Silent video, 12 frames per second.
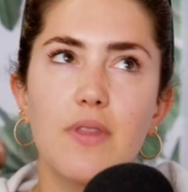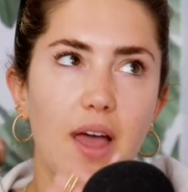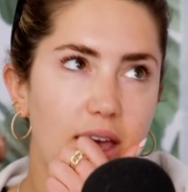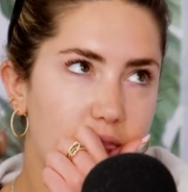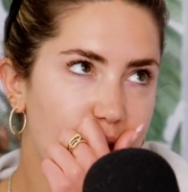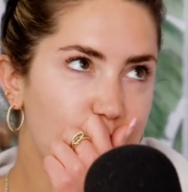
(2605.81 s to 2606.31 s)

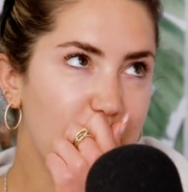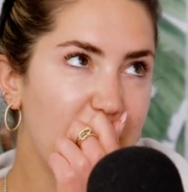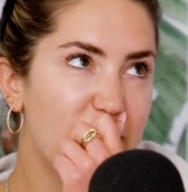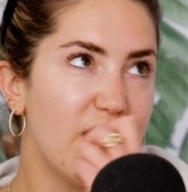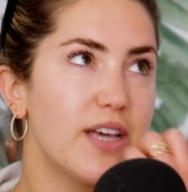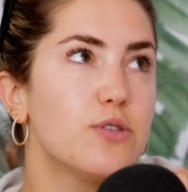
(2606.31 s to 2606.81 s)
I think my
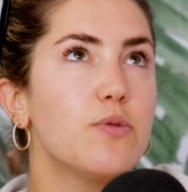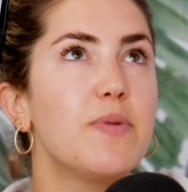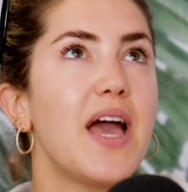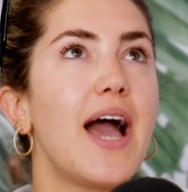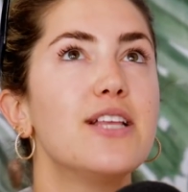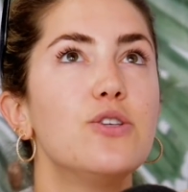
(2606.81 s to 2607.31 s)
advice would
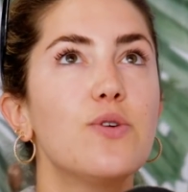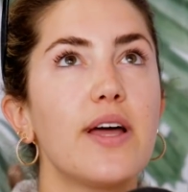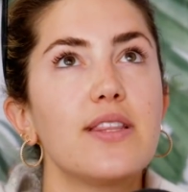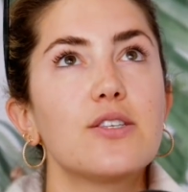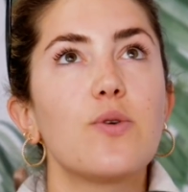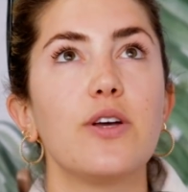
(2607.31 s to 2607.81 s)
be, I do get
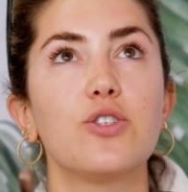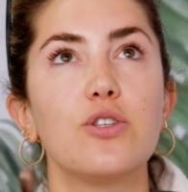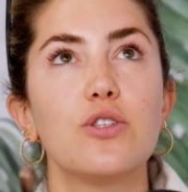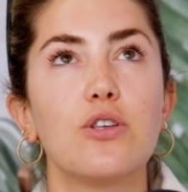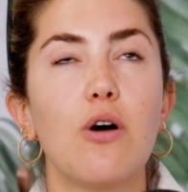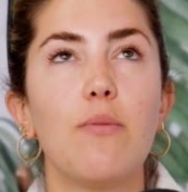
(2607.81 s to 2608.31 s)
this question
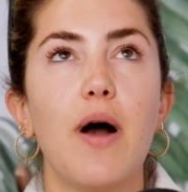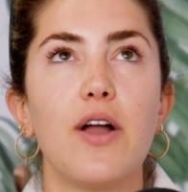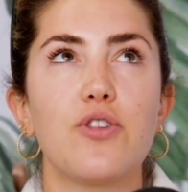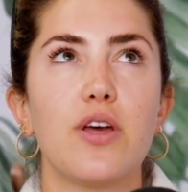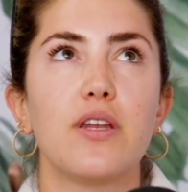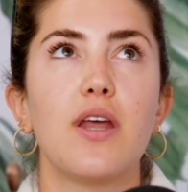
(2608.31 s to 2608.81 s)
so
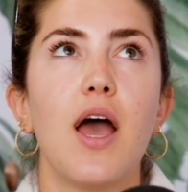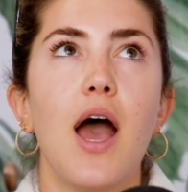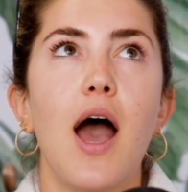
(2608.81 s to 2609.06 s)
much, and